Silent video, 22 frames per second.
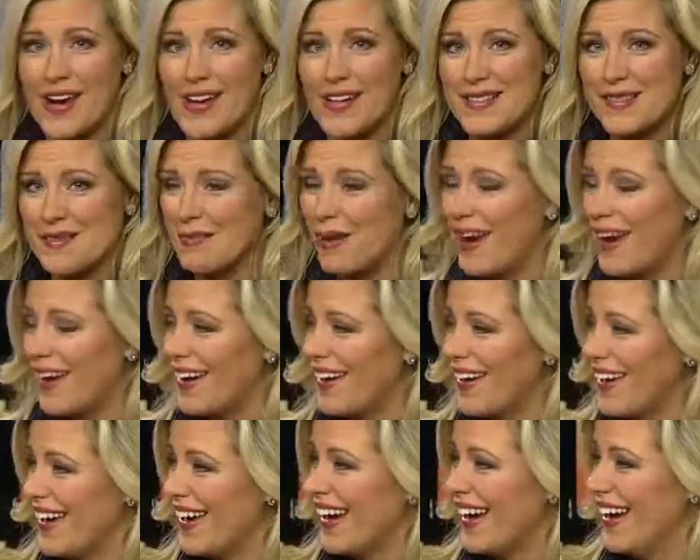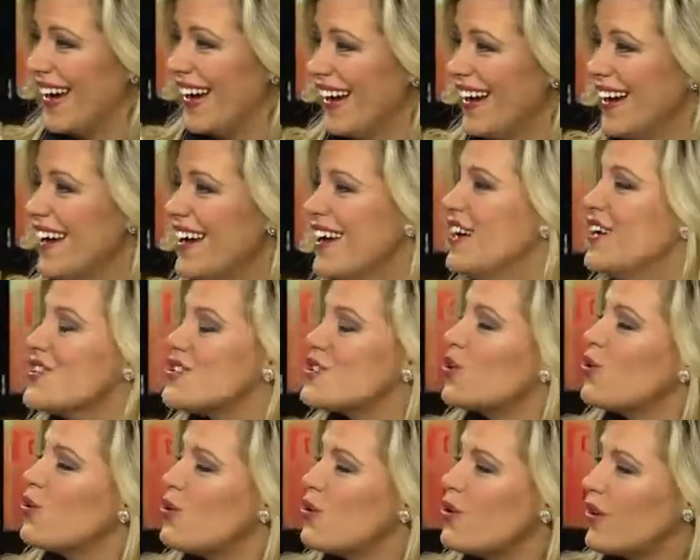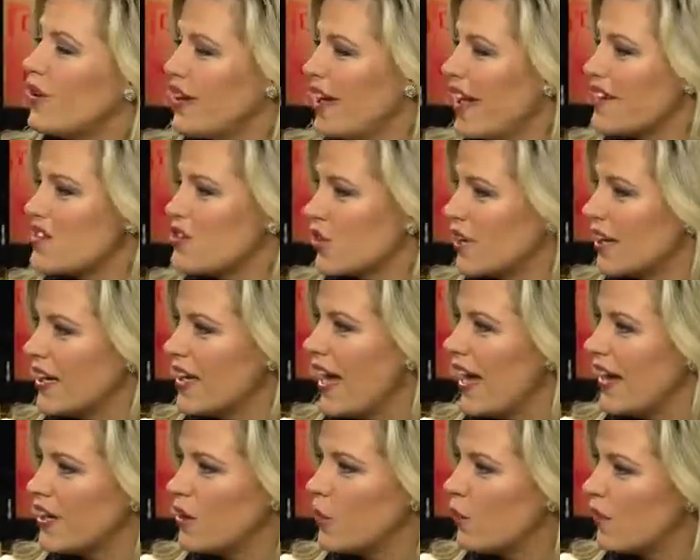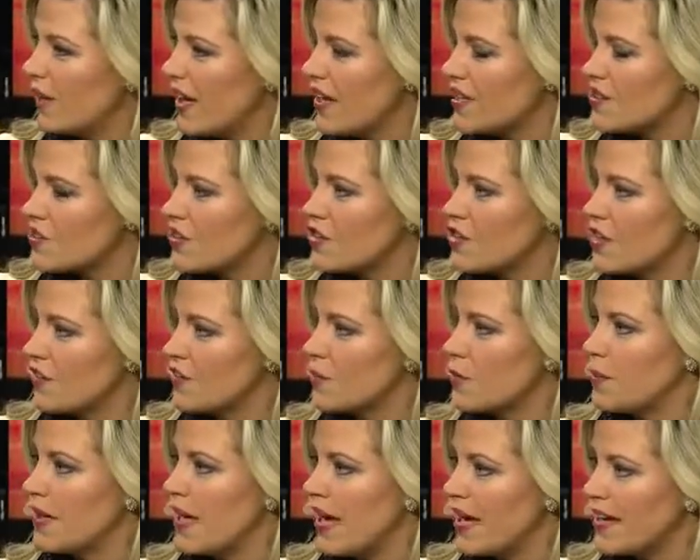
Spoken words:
ask me. So who can enter? Can anyone enter? Do you have to be